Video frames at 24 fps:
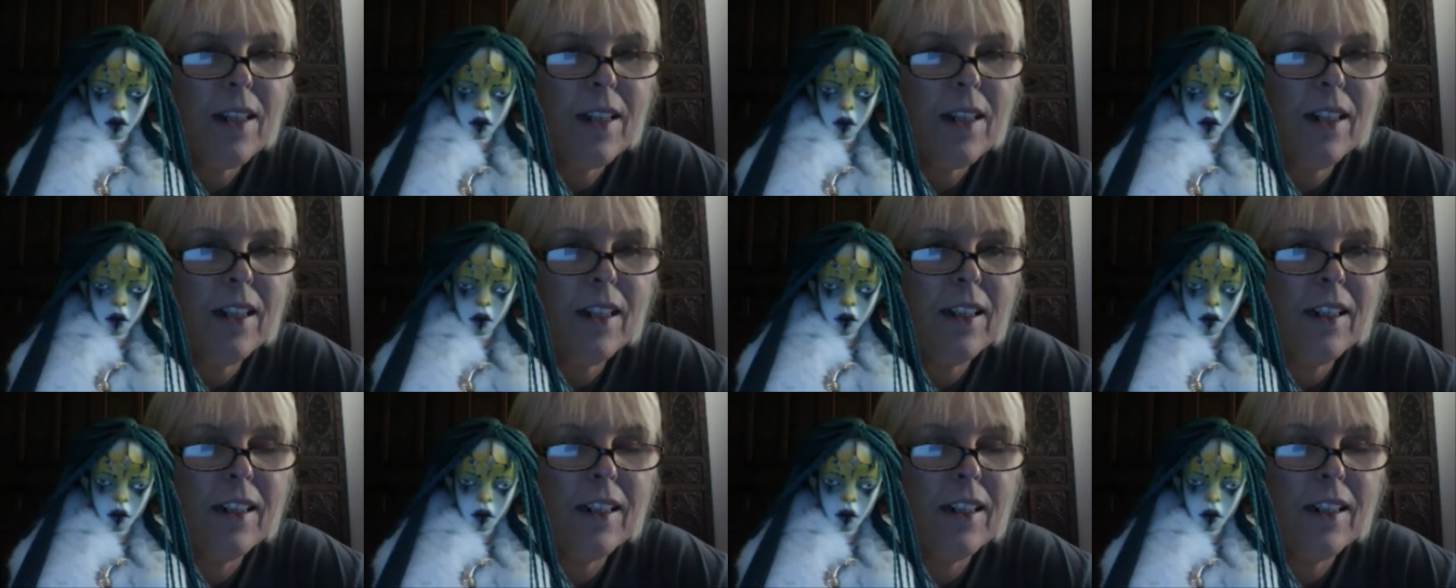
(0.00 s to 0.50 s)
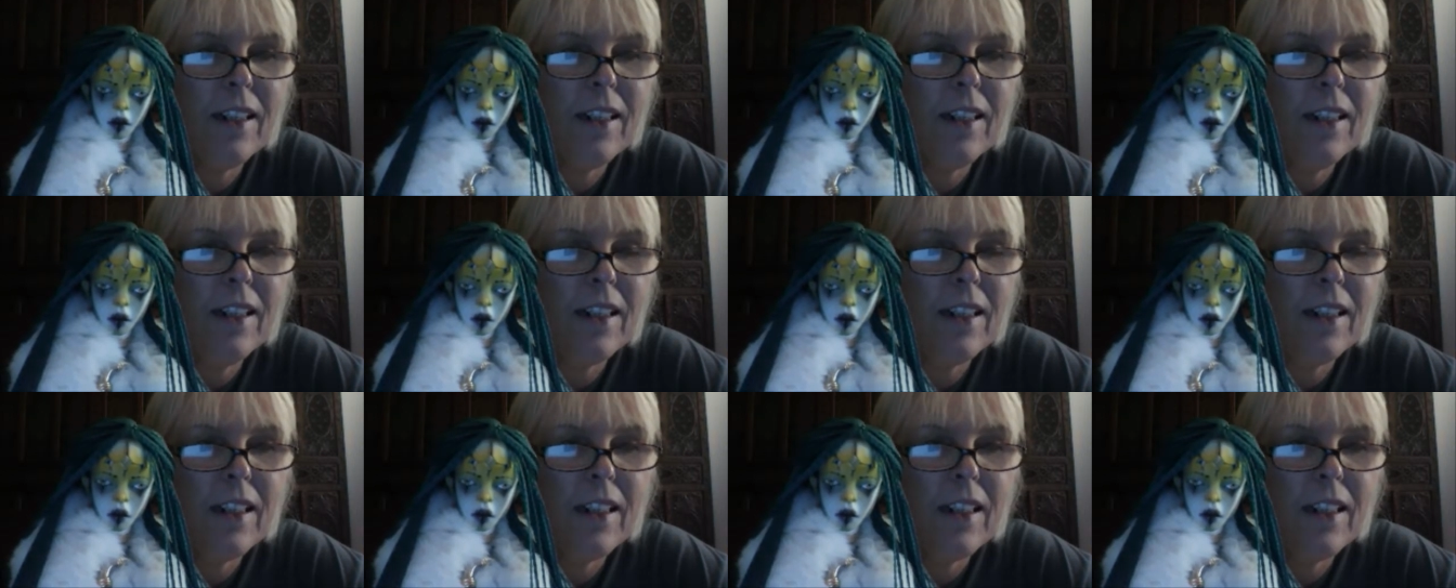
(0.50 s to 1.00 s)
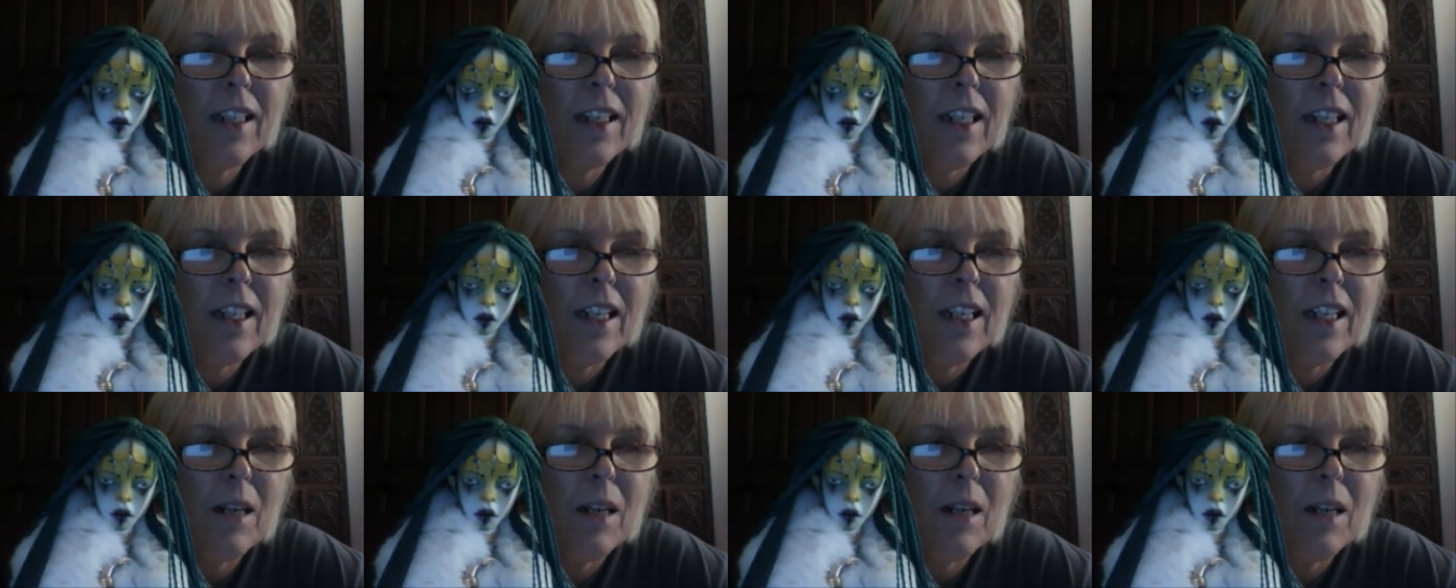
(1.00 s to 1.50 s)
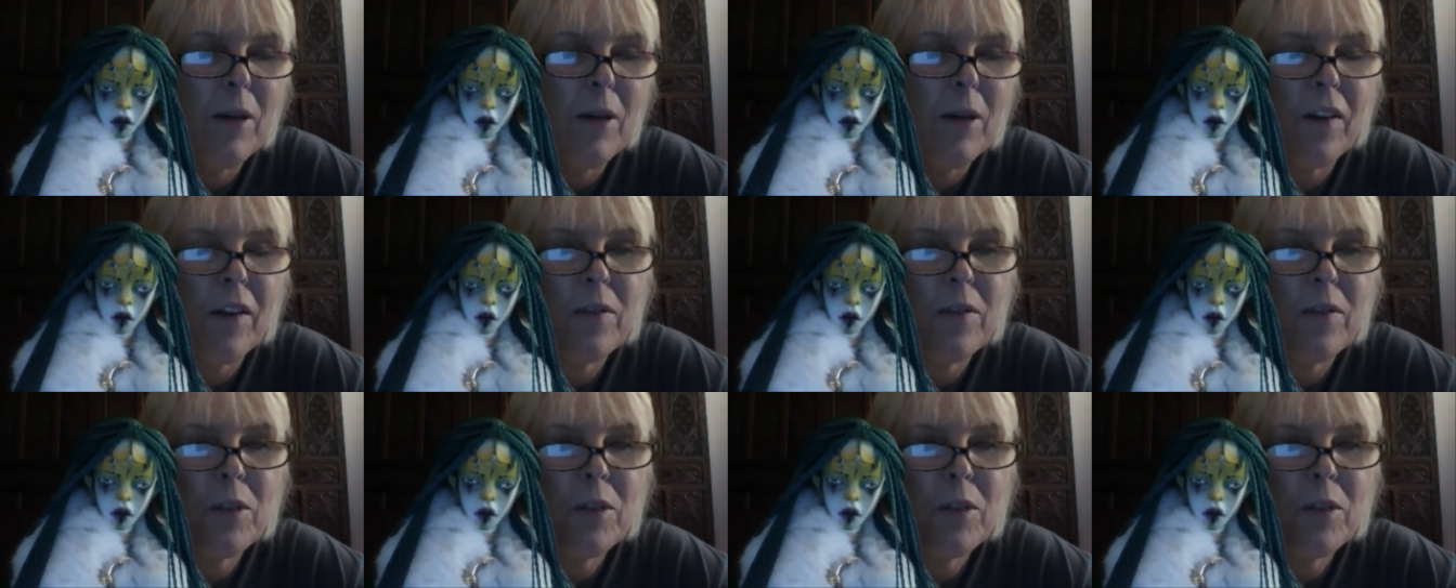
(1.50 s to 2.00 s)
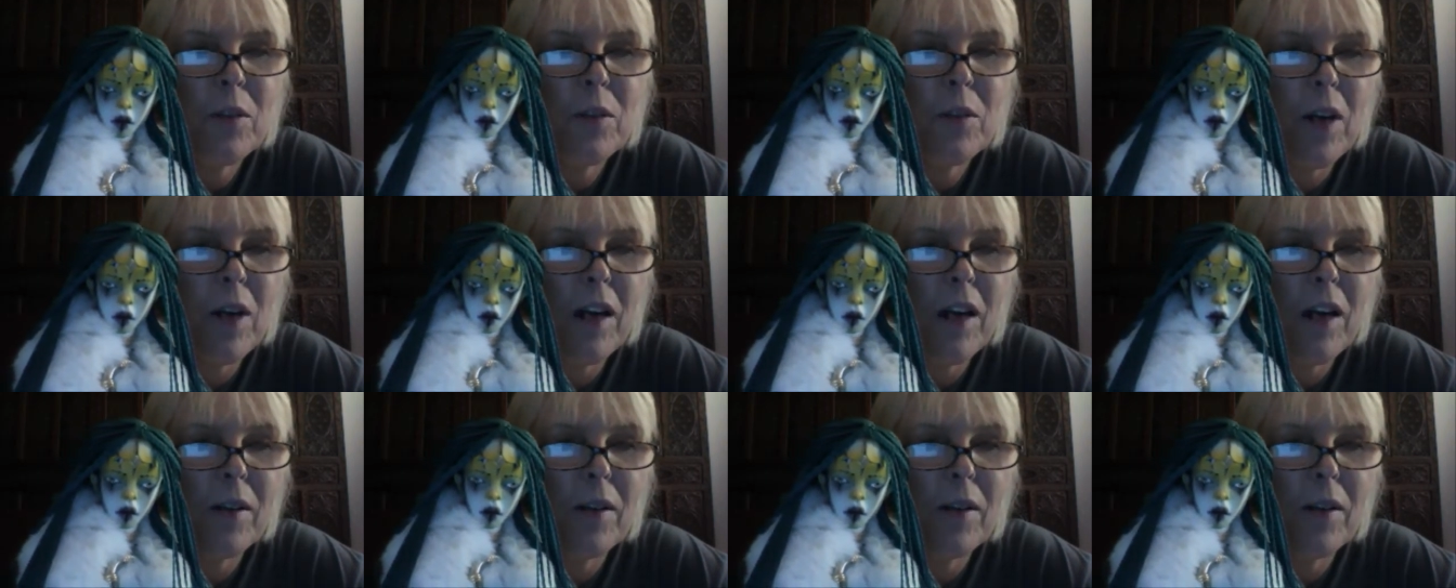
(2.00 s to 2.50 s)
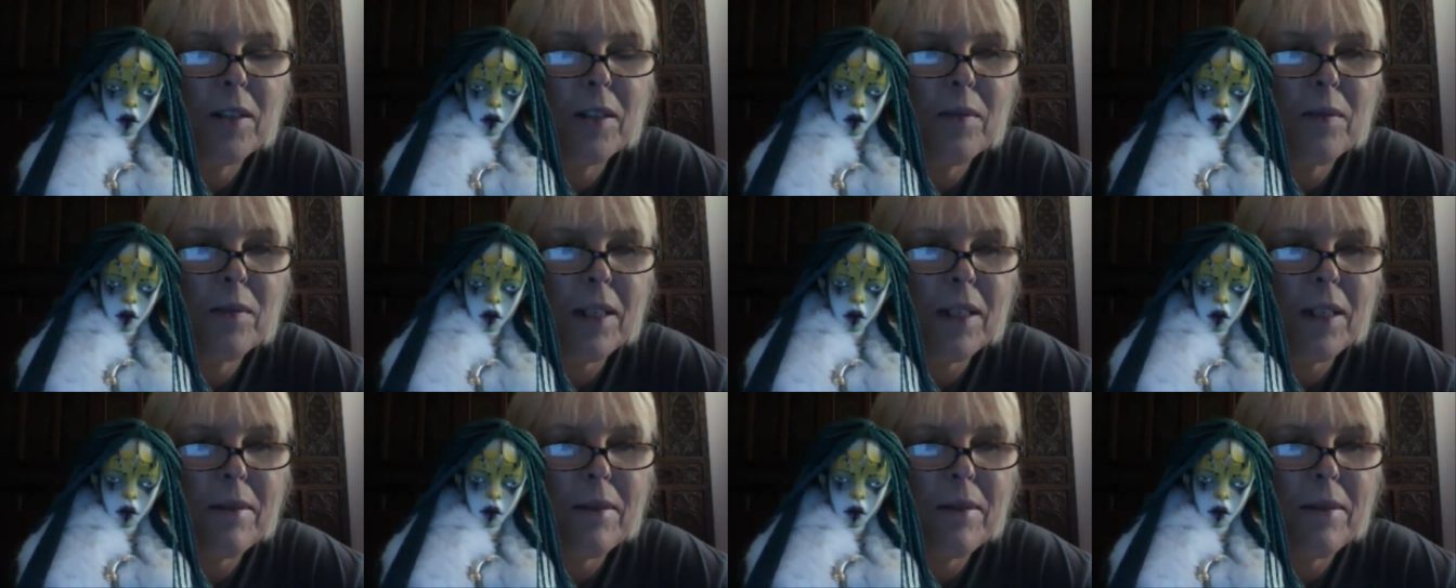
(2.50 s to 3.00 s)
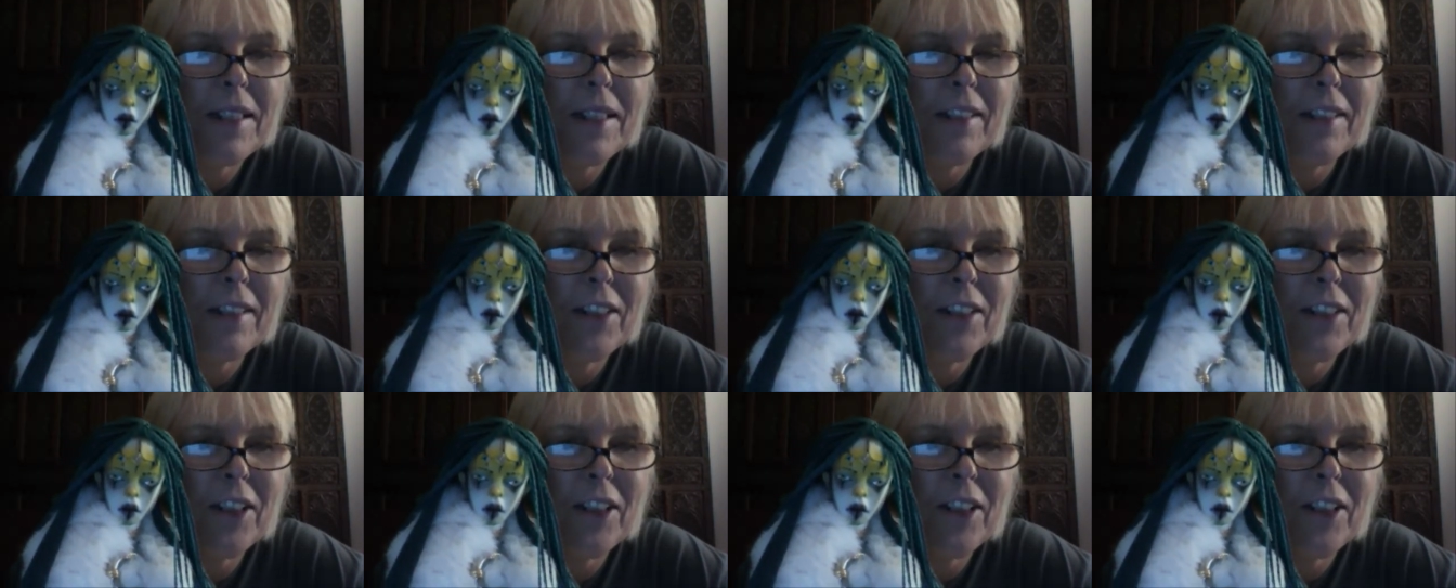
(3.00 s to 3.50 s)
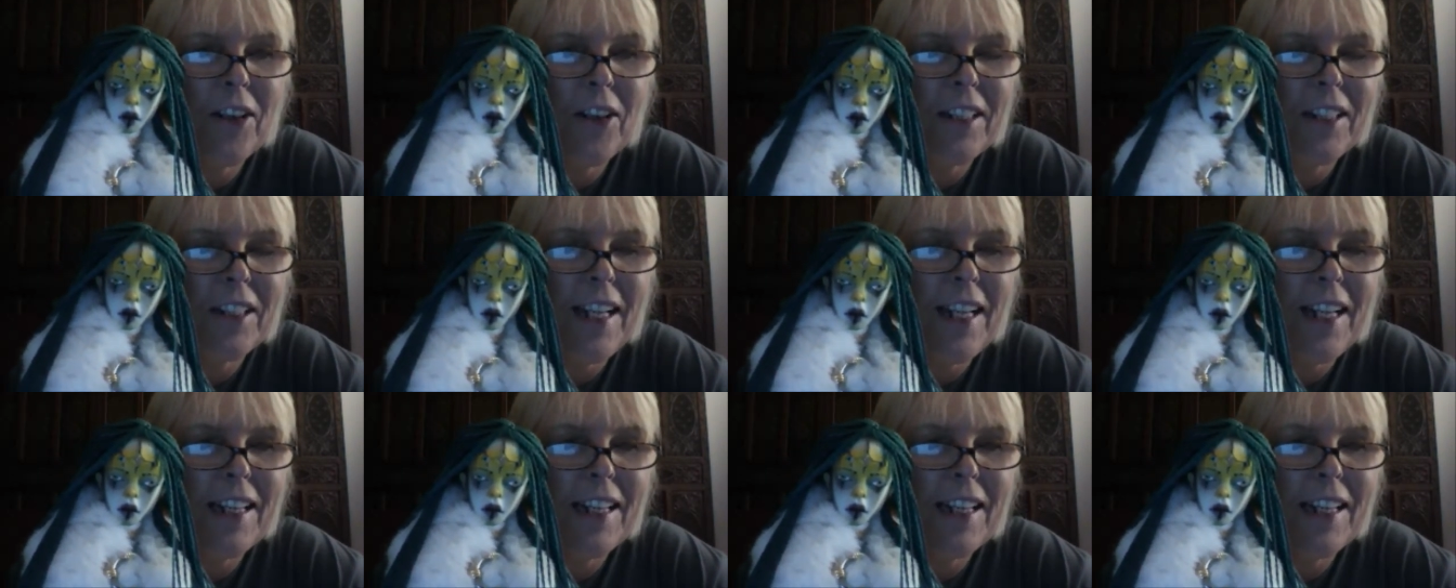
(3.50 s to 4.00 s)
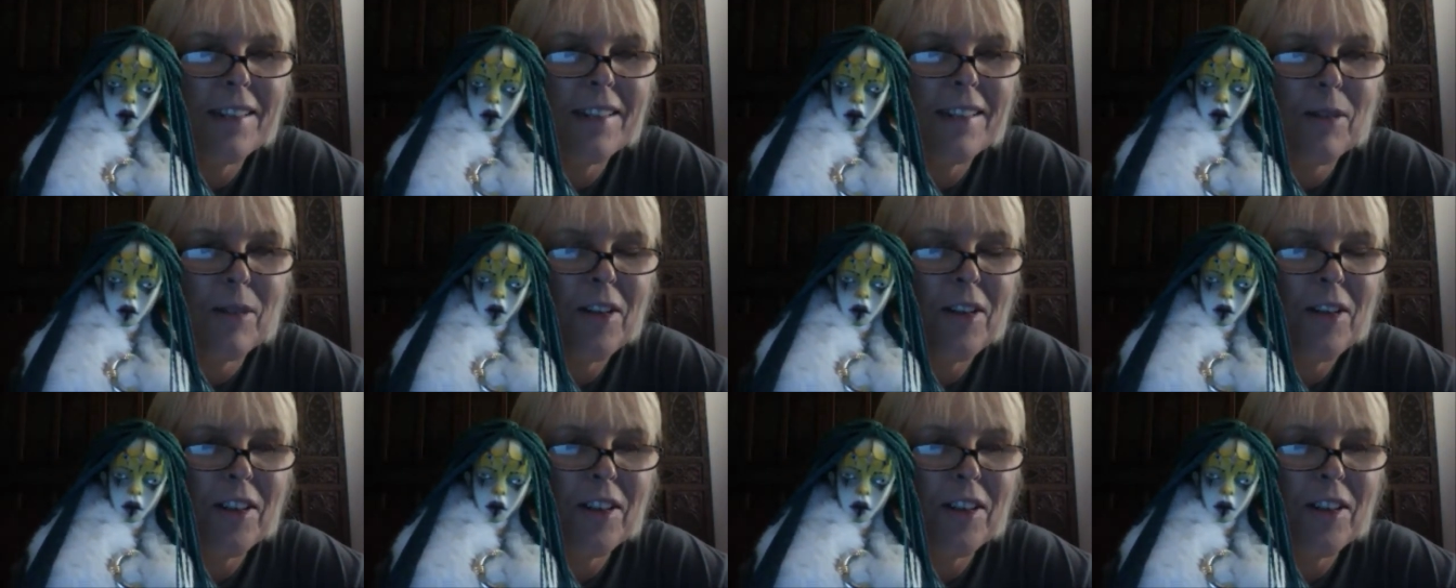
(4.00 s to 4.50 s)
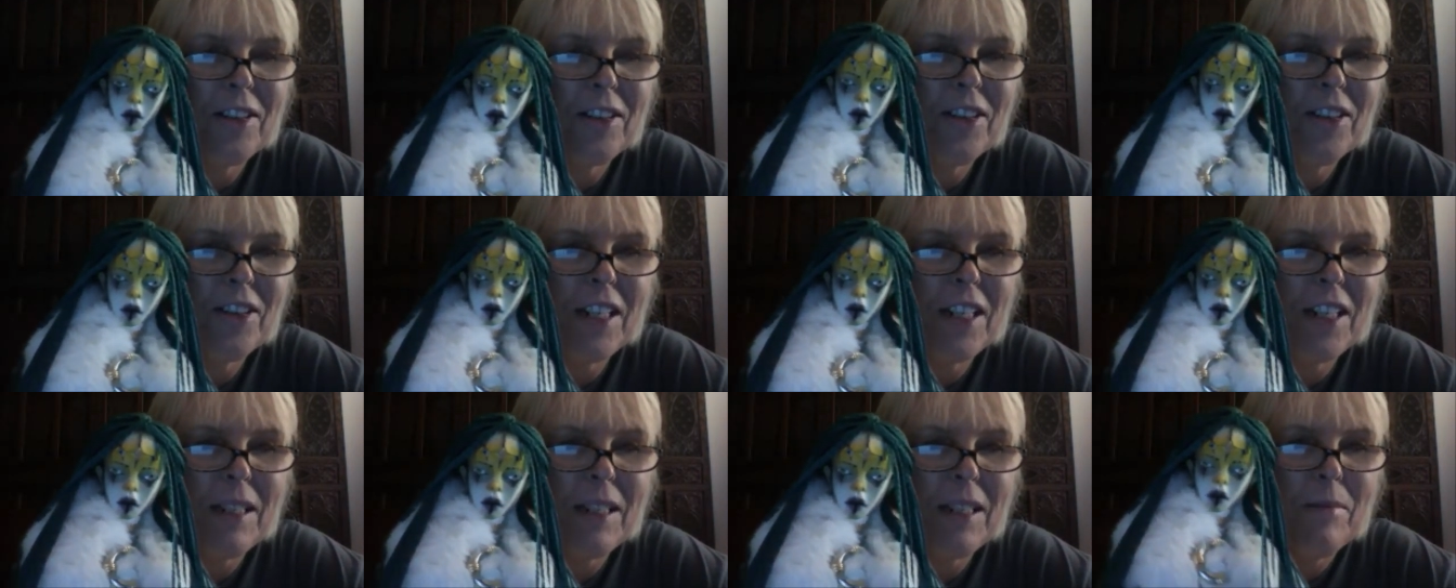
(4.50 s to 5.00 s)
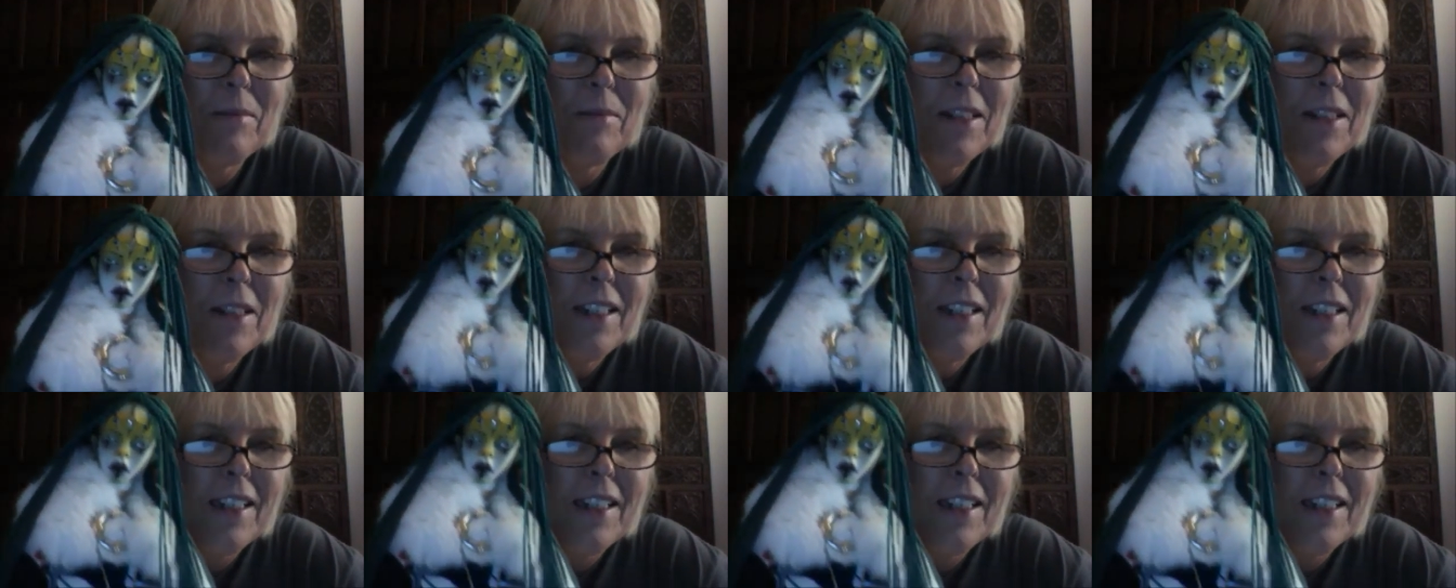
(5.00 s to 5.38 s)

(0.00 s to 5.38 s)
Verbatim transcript: uh, apart from two hours when I was given an art class around lunchtime.